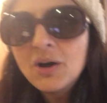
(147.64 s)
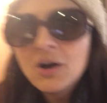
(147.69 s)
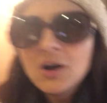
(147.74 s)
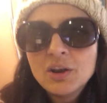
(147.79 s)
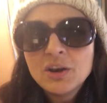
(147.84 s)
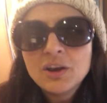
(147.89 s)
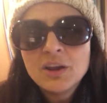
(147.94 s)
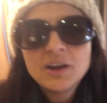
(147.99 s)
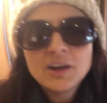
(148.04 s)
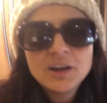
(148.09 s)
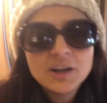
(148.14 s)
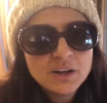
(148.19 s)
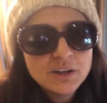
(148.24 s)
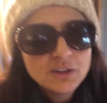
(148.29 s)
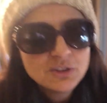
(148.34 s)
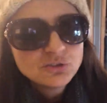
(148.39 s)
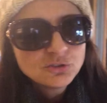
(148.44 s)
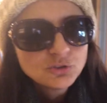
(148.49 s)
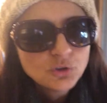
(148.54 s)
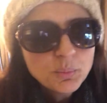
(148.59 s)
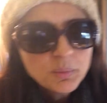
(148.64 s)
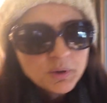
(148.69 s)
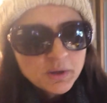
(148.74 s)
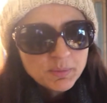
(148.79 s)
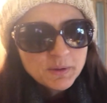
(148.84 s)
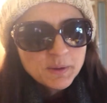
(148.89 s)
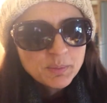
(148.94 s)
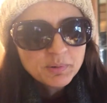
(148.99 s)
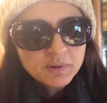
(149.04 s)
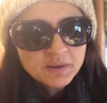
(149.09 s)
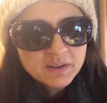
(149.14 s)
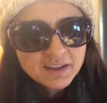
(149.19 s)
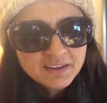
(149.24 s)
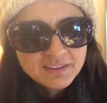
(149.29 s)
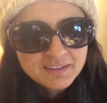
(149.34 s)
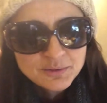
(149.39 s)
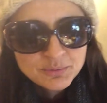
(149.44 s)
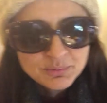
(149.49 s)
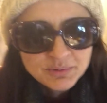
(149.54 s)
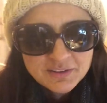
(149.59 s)
on so many people, and
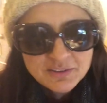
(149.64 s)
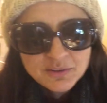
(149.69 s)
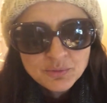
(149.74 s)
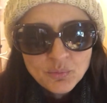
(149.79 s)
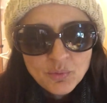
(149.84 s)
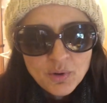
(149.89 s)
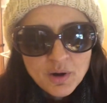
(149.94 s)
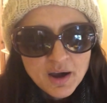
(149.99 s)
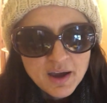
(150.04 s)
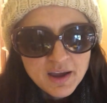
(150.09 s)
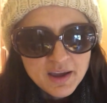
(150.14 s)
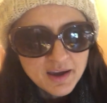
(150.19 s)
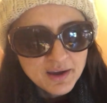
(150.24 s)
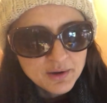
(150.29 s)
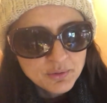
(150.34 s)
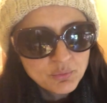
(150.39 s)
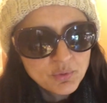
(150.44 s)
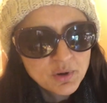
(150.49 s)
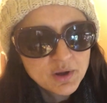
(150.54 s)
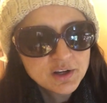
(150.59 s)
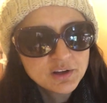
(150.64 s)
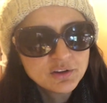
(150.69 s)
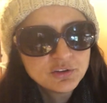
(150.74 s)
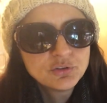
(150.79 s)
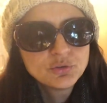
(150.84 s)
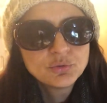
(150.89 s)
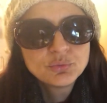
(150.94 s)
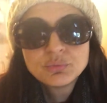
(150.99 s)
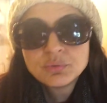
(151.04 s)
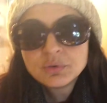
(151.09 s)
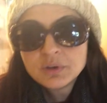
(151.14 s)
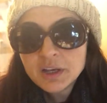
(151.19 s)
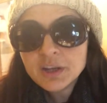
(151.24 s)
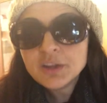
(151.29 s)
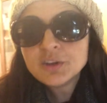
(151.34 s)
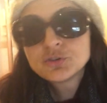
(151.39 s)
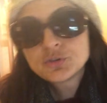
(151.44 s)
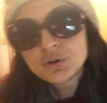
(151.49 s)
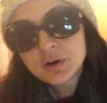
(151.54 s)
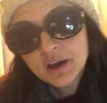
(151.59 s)
that's the reason why I wanted to
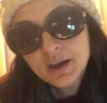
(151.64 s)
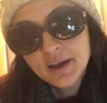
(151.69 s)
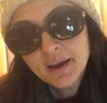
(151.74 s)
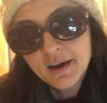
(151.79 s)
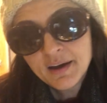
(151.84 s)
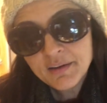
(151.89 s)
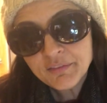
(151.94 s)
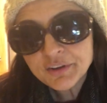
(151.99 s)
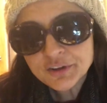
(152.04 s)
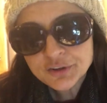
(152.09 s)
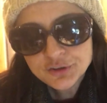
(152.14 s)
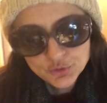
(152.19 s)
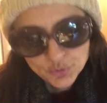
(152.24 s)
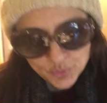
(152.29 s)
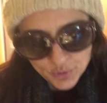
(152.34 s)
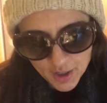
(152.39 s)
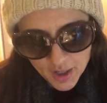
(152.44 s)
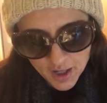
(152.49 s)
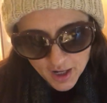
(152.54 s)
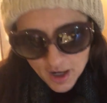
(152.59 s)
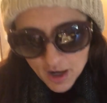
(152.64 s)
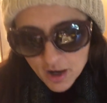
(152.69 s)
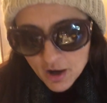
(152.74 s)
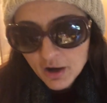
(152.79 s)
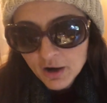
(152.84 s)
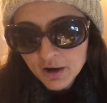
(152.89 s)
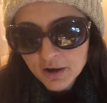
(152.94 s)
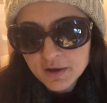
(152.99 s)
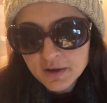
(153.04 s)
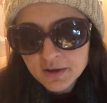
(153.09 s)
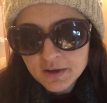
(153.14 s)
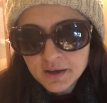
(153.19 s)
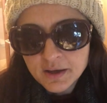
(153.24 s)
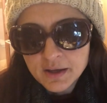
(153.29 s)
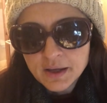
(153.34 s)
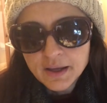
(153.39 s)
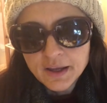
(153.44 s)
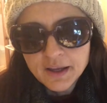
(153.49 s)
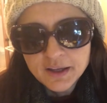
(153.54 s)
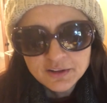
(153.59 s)
really try having short hair
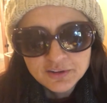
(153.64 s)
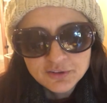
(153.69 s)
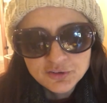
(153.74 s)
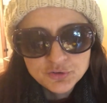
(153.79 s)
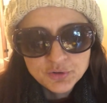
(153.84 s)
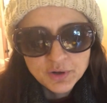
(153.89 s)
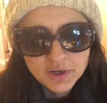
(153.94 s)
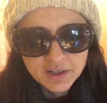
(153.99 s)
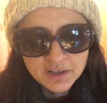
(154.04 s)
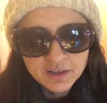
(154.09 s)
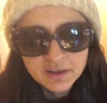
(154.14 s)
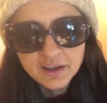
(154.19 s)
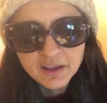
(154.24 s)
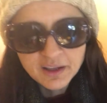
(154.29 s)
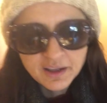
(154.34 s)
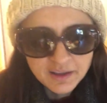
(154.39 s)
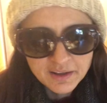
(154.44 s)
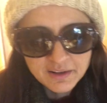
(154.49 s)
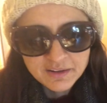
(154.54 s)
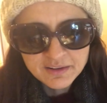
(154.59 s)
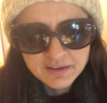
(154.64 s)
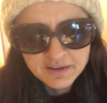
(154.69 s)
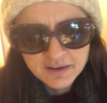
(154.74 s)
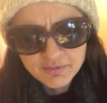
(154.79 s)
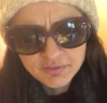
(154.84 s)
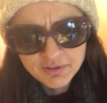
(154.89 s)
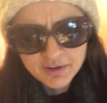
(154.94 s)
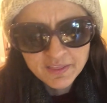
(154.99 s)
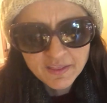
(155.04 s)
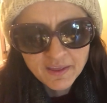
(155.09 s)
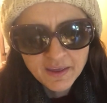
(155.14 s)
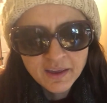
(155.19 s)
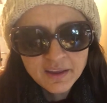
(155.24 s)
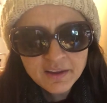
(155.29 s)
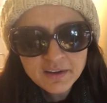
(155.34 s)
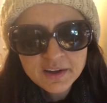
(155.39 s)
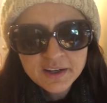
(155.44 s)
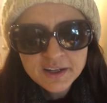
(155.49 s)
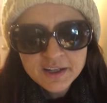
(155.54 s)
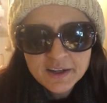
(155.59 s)
and straightening it and everything.
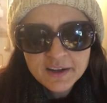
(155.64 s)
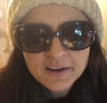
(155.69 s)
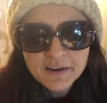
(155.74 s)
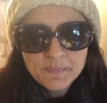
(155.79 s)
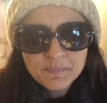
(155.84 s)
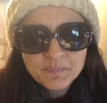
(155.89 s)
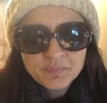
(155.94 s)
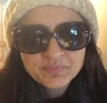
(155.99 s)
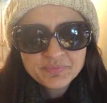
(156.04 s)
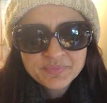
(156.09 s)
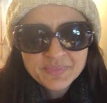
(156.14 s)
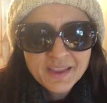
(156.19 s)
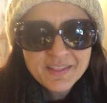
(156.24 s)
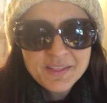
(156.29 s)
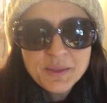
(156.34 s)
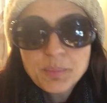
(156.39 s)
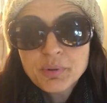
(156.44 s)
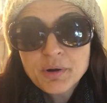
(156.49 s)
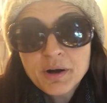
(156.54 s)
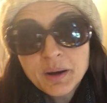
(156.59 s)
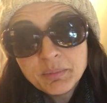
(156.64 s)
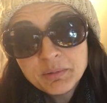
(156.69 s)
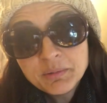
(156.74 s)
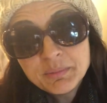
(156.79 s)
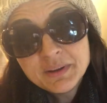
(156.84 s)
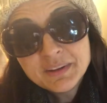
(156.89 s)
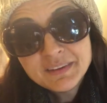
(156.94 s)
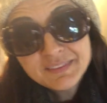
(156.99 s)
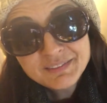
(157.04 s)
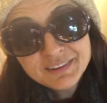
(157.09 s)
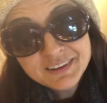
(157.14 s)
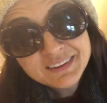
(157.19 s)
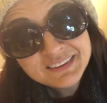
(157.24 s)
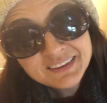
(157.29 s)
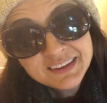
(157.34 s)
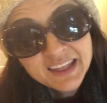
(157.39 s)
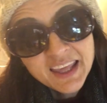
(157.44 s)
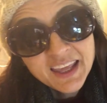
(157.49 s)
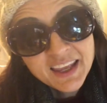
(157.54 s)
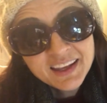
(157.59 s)
The problem is, once
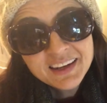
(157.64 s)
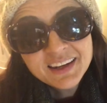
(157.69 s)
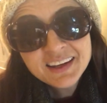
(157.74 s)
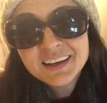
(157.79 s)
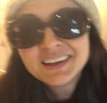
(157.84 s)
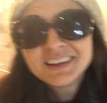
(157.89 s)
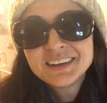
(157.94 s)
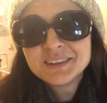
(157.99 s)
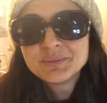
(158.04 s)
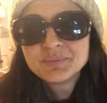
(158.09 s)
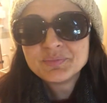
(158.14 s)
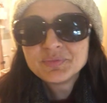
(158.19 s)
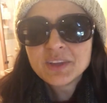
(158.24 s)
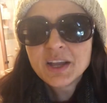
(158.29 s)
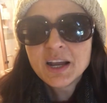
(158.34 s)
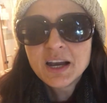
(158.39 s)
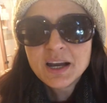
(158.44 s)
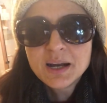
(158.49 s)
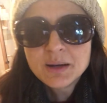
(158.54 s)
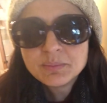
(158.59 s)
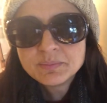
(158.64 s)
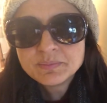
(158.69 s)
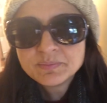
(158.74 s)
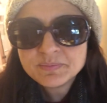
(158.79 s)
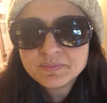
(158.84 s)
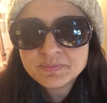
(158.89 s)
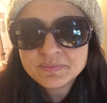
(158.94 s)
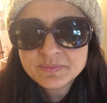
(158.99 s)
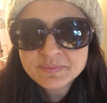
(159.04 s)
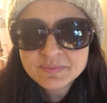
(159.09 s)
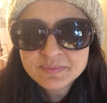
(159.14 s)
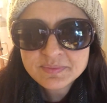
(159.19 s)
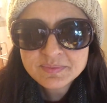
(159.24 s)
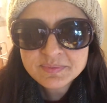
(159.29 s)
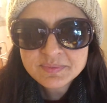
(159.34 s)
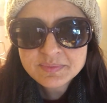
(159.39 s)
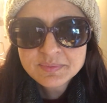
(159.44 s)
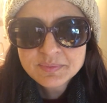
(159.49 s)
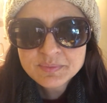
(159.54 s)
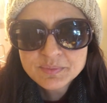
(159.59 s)
again,
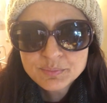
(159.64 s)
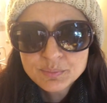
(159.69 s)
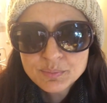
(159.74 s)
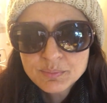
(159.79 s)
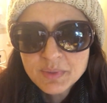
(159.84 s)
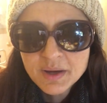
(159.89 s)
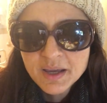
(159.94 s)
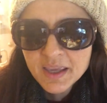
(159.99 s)
my